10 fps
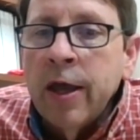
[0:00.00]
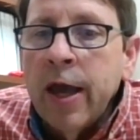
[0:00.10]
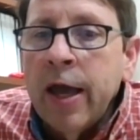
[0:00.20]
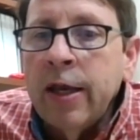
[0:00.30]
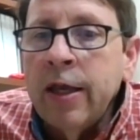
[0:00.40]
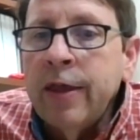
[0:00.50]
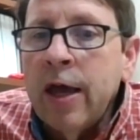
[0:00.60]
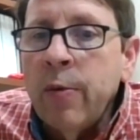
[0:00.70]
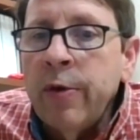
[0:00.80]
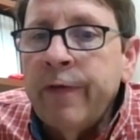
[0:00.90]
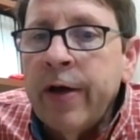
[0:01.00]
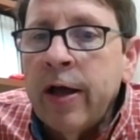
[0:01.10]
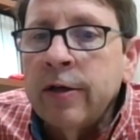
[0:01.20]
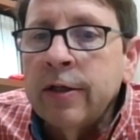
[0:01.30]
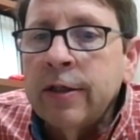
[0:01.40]
And in that, we
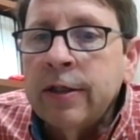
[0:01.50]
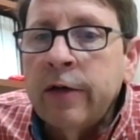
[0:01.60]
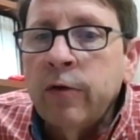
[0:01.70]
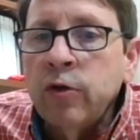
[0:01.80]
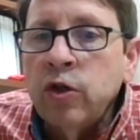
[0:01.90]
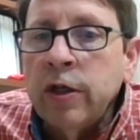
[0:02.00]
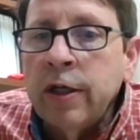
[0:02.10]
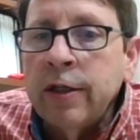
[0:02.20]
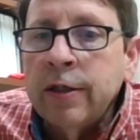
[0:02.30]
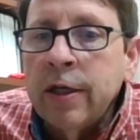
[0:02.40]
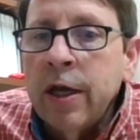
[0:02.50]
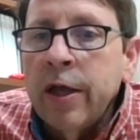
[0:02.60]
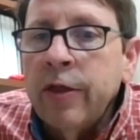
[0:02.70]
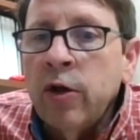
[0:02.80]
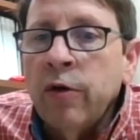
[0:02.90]
found several genes
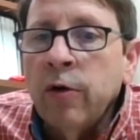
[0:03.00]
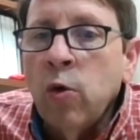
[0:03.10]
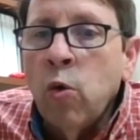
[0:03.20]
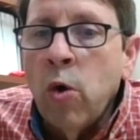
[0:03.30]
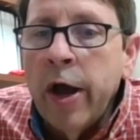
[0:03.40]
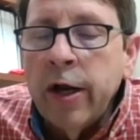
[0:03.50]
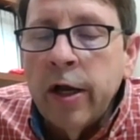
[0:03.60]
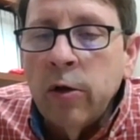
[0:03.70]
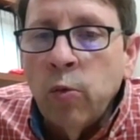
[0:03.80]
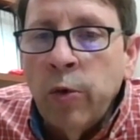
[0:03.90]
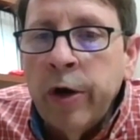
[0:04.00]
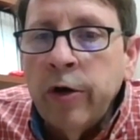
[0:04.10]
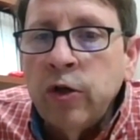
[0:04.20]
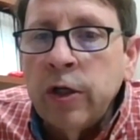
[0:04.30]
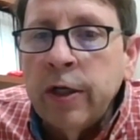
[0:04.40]
that are quite rare
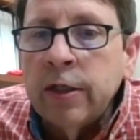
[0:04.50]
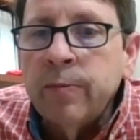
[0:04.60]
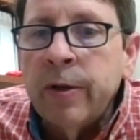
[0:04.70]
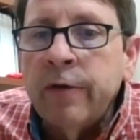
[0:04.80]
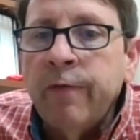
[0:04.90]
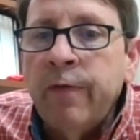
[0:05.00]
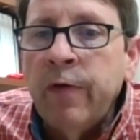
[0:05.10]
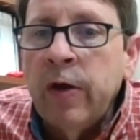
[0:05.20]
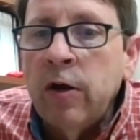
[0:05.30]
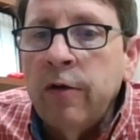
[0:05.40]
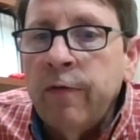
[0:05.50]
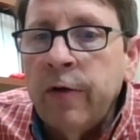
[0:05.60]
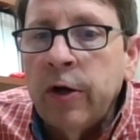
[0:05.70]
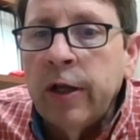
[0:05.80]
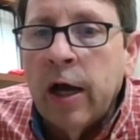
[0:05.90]
genes, but very,
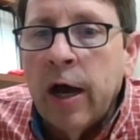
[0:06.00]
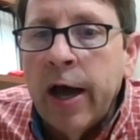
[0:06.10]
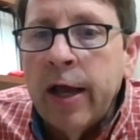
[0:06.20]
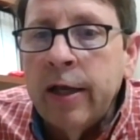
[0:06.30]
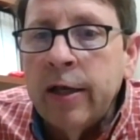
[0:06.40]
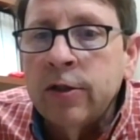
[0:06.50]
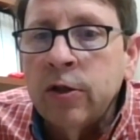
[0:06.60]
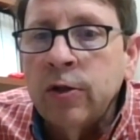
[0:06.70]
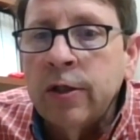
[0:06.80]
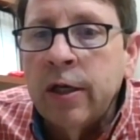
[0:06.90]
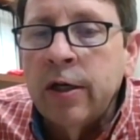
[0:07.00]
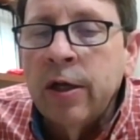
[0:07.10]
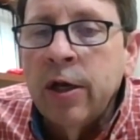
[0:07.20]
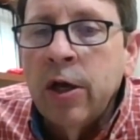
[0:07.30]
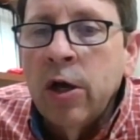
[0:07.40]
very highly associated
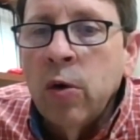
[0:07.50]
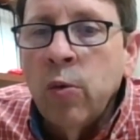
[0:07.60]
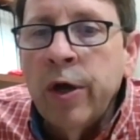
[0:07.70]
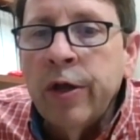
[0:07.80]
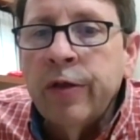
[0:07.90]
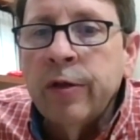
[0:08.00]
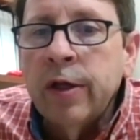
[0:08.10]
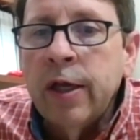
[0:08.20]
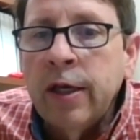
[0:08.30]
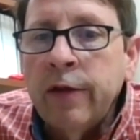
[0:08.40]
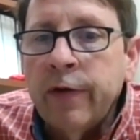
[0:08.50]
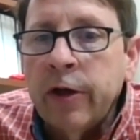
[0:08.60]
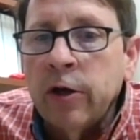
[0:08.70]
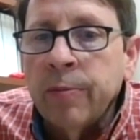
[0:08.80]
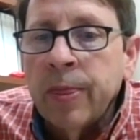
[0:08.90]
with kidney failure.